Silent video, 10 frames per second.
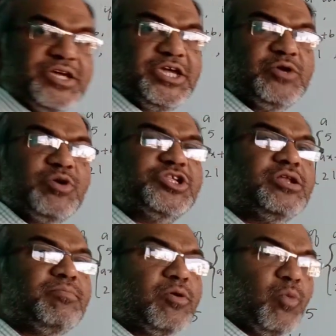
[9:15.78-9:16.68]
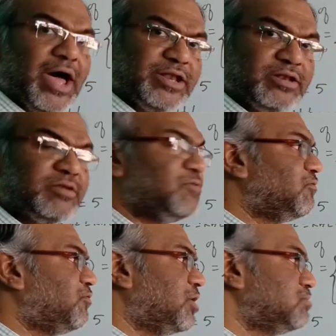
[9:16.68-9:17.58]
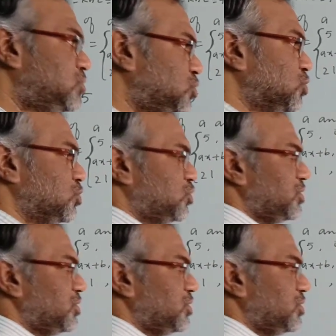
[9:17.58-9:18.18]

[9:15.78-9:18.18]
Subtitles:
equation number 1 from 2. So